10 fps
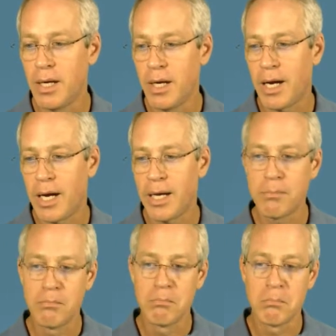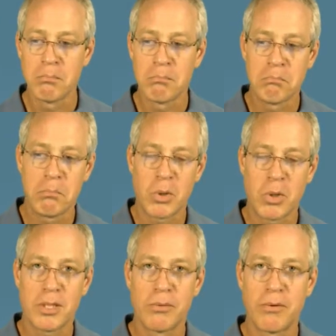I
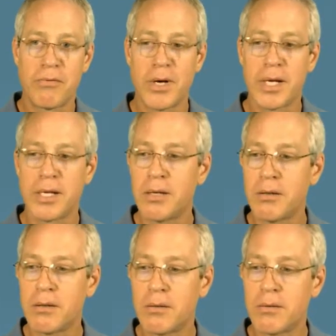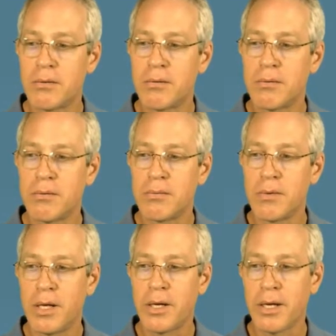personally would find it
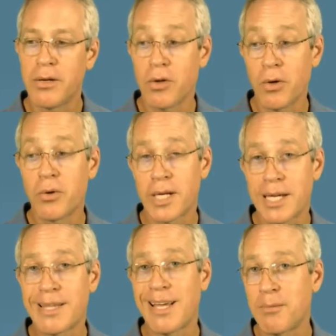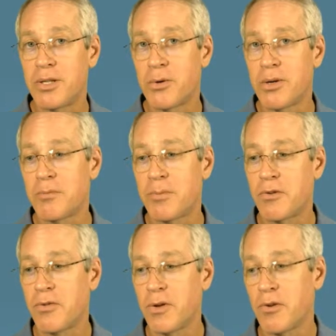lucky as a coder to get that degree of
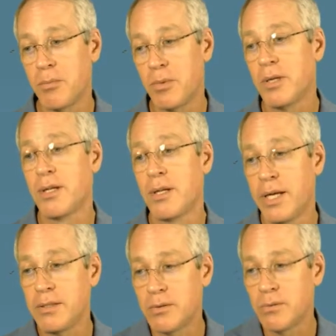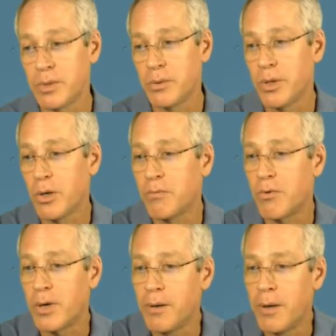specificity, but nonetheless, we hope for
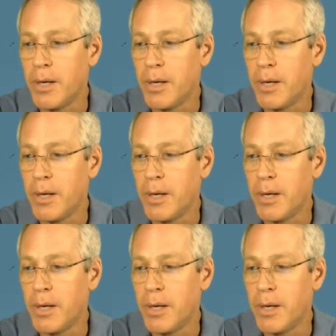it.